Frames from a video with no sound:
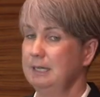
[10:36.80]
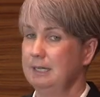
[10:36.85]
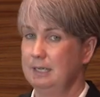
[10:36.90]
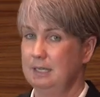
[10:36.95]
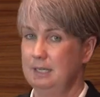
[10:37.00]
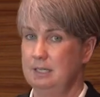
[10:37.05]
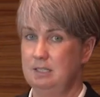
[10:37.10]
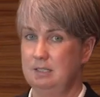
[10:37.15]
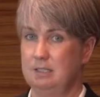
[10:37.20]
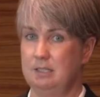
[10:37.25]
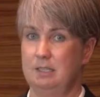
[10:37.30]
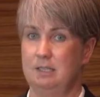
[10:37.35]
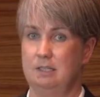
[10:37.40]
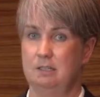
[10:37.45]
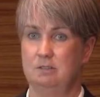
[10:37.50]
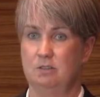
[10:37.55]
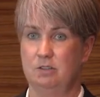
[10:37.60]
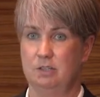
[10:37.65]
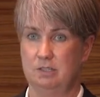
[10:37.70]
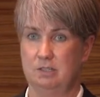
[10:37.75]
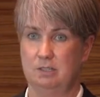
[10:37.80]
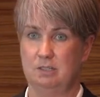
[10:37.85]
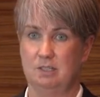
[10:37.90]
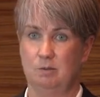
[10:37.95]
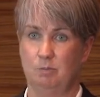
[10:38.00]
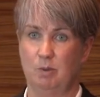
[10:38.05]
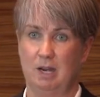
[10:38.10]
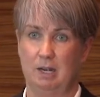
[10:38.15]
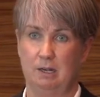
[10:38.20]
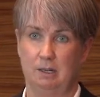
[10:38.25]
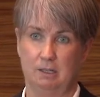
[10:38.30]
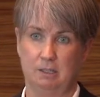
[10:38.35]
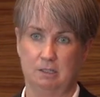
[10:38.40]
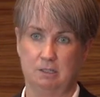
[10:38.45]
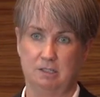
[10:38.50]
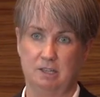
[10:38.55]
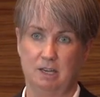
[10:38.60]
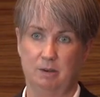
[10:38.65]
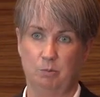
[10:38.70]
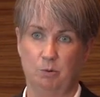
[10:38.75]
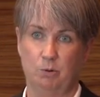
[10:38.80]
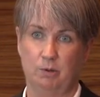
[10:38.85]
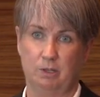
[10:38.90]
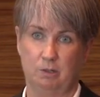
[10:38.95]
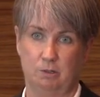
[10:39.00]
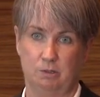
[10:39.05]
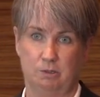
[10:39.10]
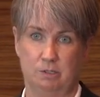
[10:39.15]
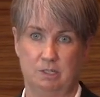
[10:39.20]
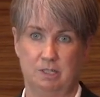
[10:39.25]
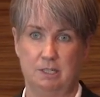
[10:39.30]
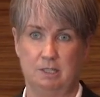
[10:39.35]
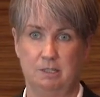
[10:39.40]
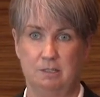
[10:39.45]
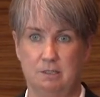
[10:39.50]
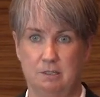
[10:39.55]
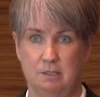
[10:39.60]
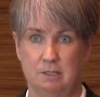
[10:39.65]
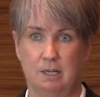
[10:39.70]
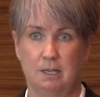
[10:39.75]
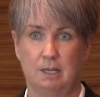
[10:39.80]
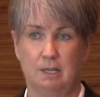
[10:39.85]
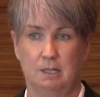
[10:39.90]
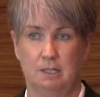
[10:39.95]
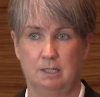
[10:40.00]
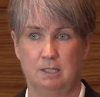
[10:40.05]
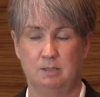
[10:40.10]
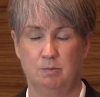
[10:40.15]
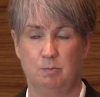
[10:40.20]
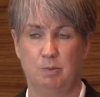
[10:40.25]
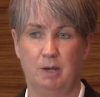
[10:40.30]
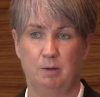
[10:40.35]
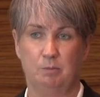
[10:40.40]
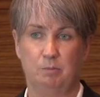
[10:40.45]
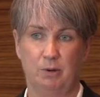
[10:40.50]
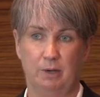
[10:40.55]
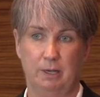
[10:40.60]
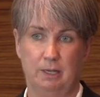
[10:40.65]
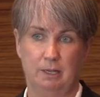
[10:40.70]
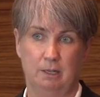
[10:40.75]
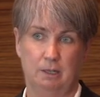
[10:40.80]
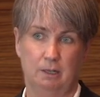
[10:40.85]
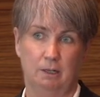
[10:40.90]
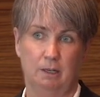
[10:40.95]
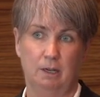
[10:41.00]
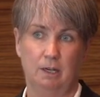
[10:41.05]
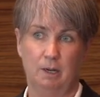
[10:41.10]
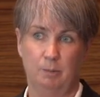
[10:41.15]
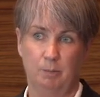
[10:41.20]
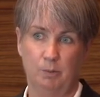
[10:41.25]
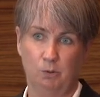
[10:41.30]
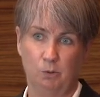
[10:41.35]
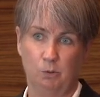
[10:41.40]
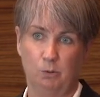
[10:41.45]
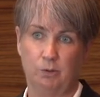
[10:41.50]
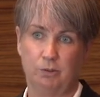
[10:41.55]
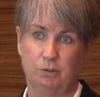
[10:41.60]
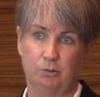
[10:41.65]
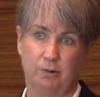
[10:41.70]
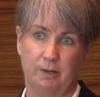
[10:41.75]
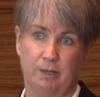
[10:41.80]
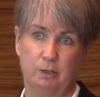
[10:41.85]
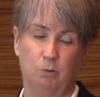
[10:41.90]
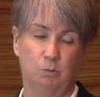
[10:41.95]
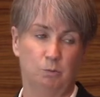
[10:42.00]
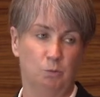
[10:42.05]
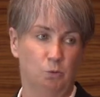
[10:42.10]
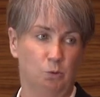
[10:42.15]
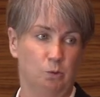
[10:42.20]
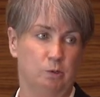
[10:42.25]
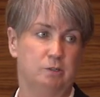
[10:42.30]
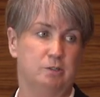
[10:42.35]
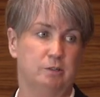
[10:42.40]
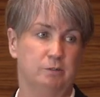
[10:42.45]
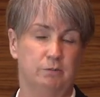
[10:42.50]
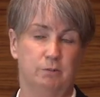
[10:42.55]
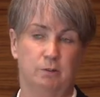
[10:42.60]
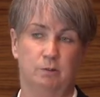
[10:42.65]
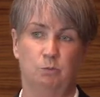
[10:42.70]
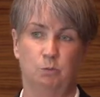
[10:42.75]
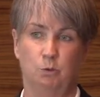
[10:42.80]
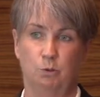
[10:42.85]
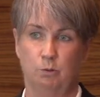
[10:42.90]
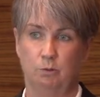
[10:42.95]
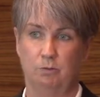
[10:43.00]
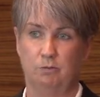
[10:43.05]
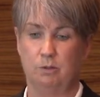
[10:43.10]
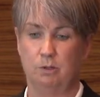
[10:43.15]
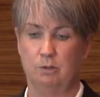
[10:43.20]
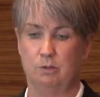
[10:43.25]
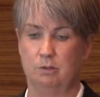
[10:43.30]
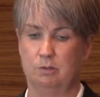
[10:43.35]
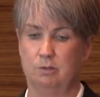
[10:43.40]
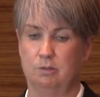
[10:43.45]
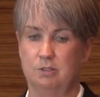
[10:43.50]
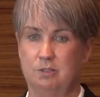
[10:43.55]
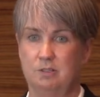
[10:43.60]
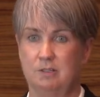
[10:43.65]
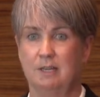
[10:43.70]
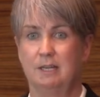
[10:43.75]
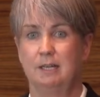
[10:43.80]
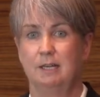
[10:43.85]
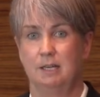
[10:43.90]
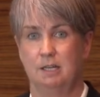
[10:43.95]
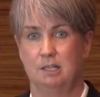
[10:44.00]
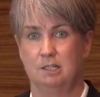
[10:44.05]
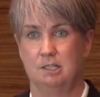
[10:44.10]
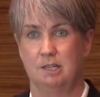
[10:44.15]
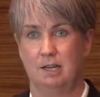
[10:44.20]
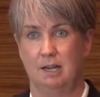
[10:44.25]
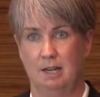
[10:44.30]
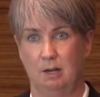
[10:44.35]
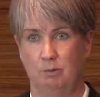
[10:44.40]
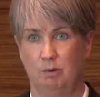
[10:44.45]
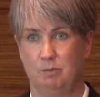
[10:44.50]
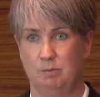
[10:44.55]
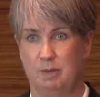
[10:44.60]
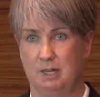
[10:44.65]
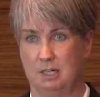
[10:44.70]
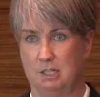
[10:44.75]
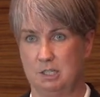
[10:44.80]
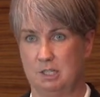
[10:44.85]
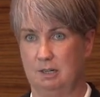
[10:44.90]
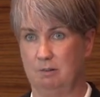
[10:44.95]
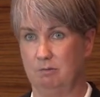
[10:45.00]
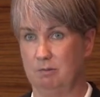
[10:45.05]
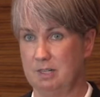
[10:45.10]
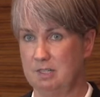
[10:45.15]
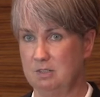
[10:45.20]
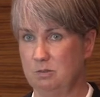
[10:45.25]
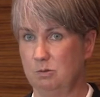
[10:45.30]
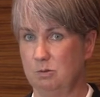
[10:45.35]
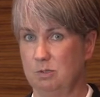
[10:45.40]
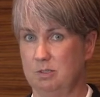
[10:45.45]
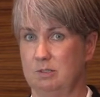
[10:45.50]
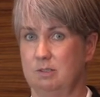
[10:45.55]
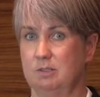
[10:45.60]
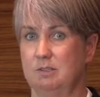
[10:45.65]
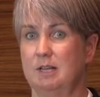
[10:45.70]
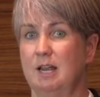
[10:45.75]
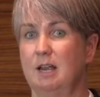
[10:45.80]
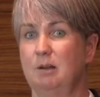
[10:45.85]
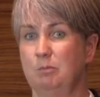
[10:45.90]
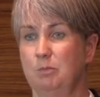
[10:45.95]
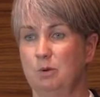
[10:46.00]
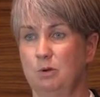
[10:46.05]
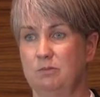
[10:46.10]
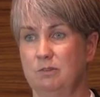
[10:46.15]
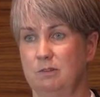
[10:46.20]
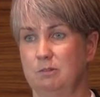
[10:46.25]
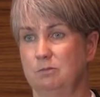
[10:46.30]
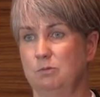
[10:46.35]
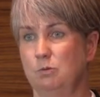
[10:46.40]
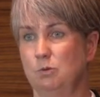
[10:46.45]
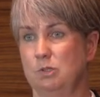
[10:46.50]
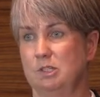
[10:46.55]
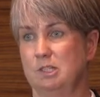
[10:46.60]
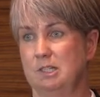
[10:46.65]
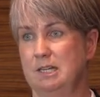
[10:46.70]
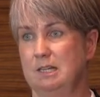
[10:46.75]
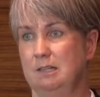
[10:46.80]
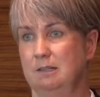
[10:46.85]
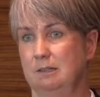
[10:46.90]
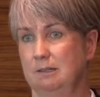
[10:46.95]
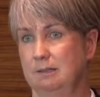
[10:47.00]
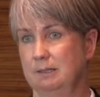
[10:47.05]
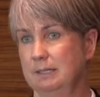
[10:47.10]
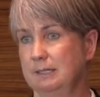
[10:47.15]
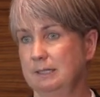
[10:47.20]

He said, This is about a contemporary context. It's about bringing in a couple or three or more different worldviews into how we manage our resources and moving forward together